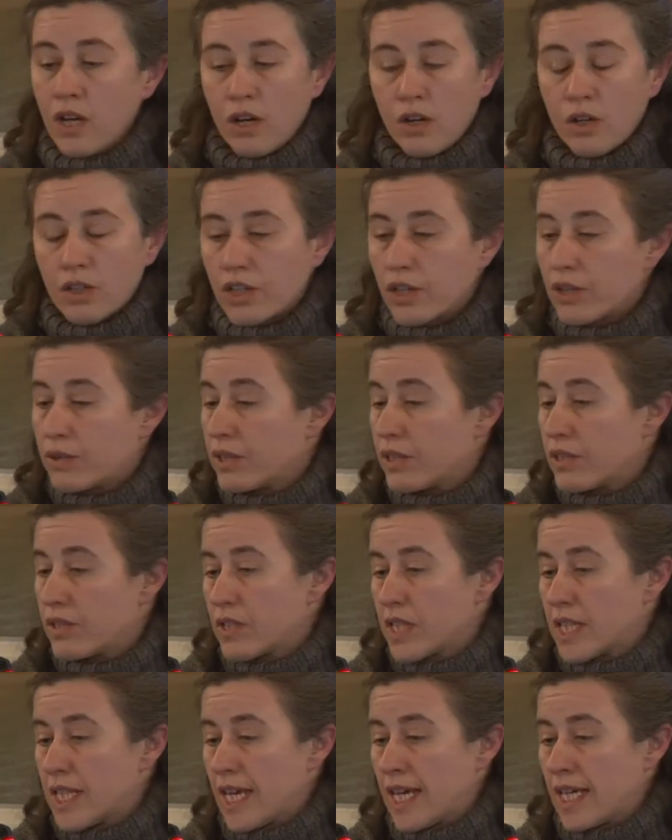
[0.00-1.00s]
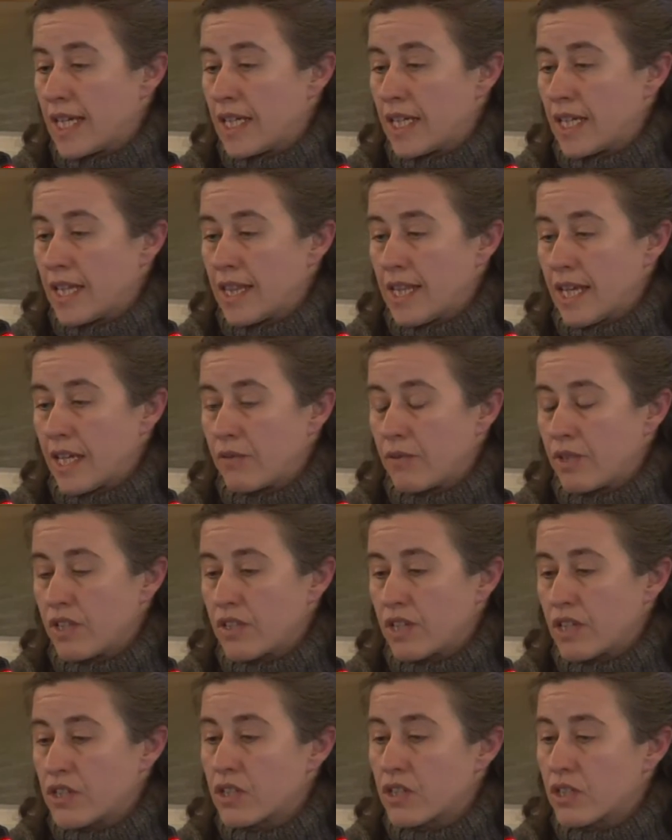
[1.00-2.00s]
occurrence than
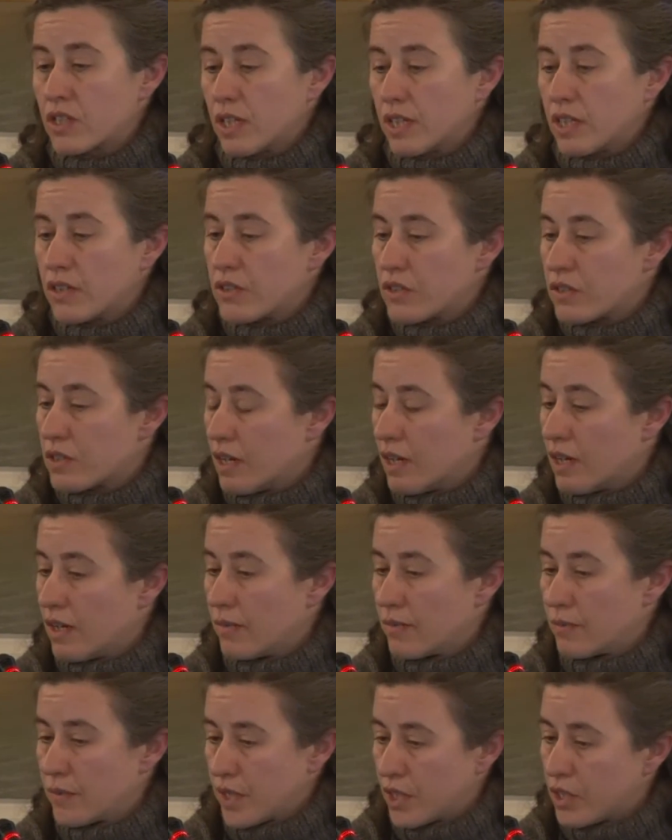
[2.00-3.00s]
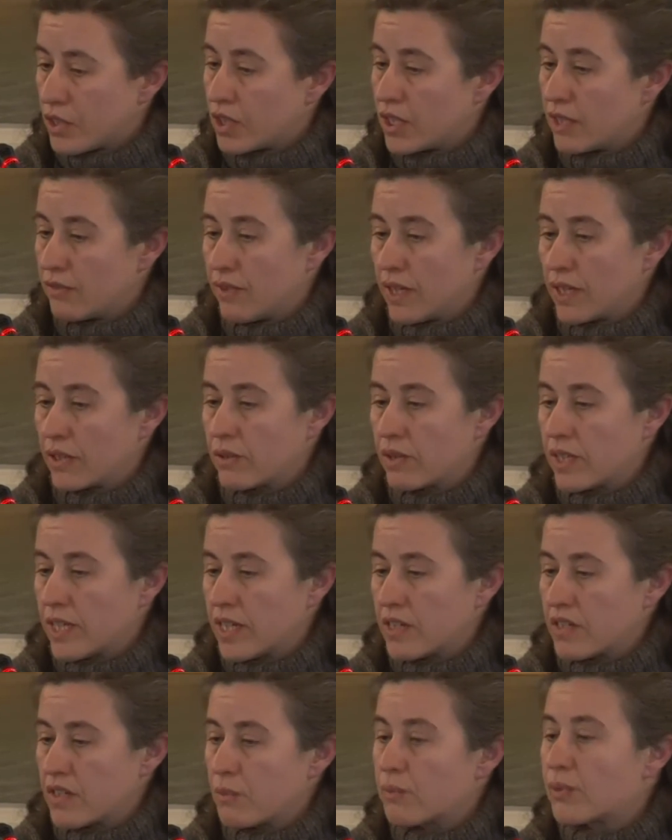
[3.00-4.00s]
recession, and it's here defined only
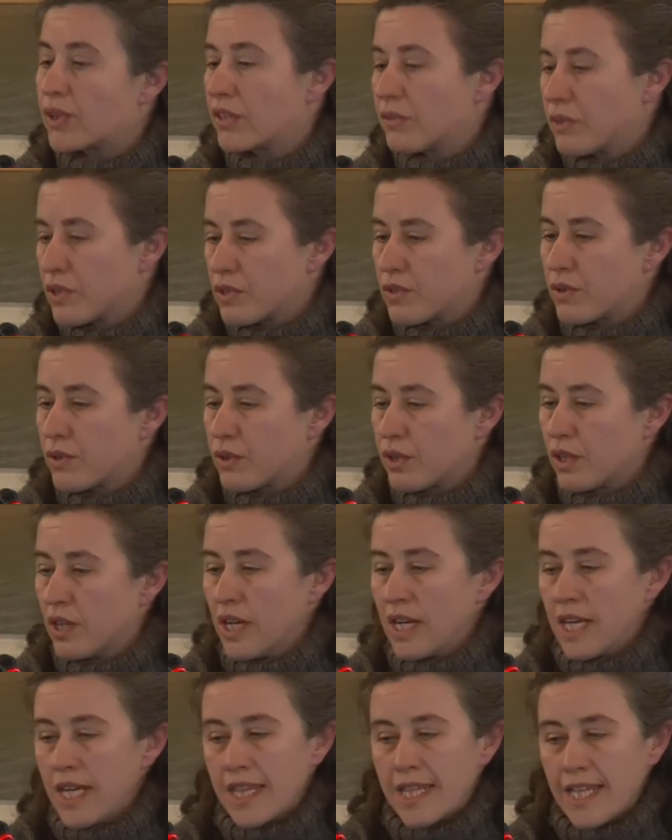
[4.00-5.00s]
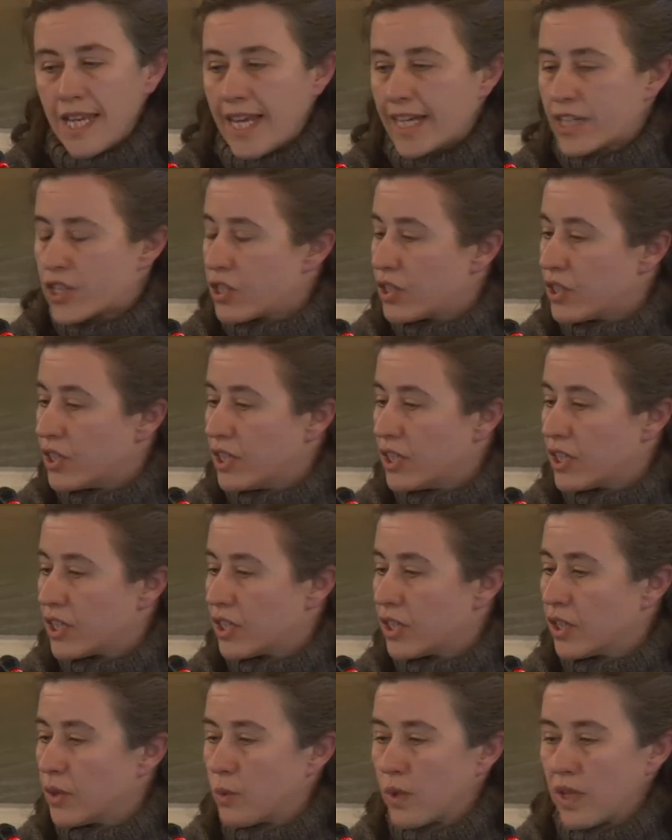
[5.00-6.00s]
as the previous or the election
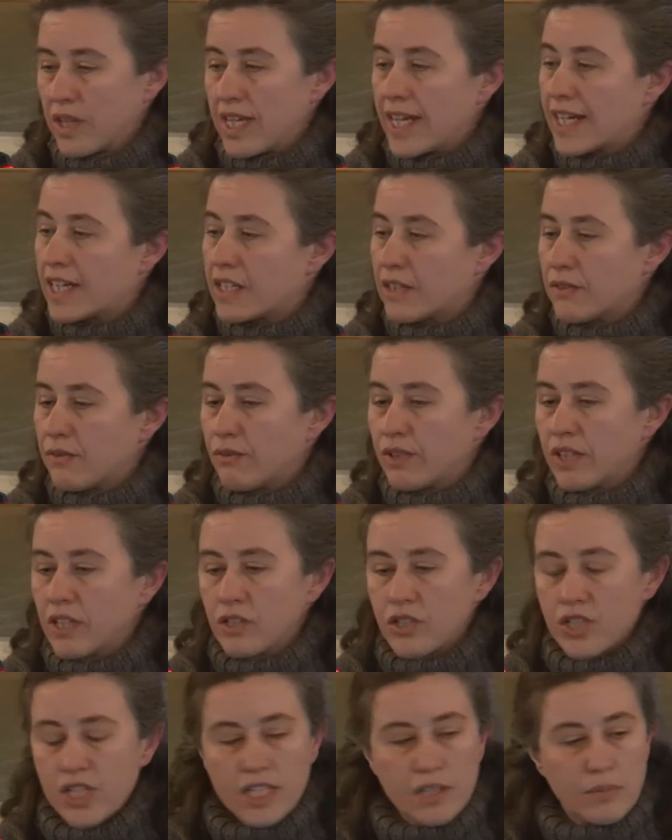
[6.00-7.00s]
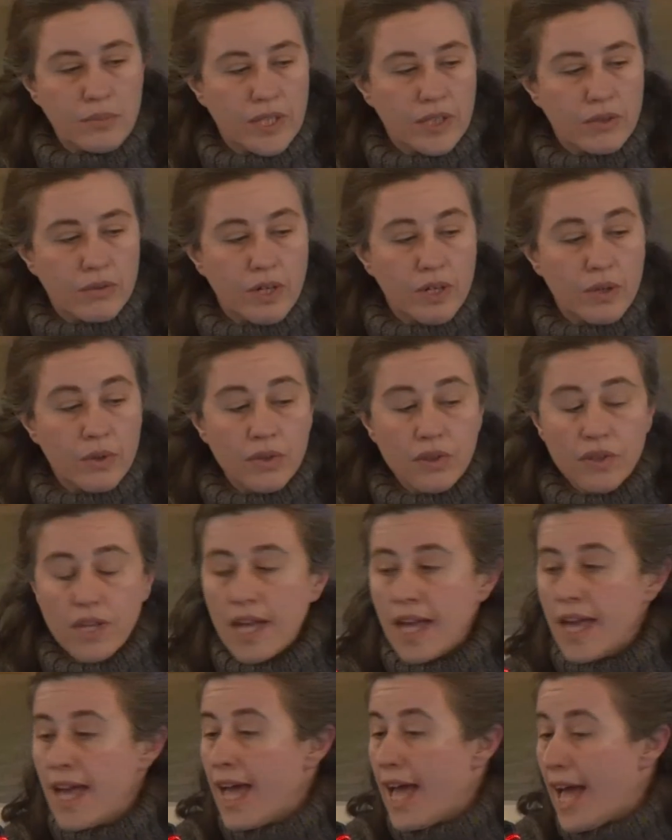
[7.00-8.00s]
year with negative real GDP growth,
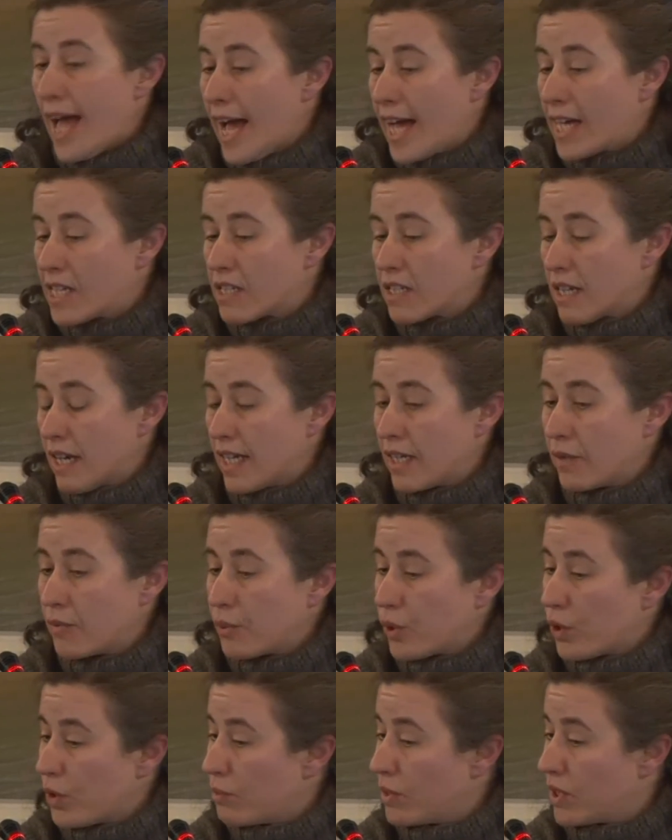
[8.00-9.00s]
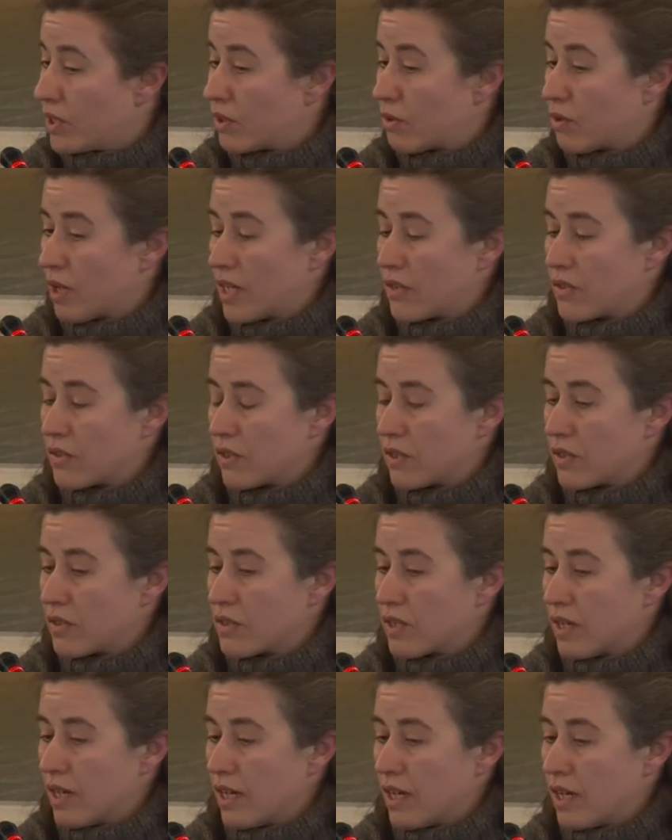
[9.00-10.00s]
and unemployment crisis,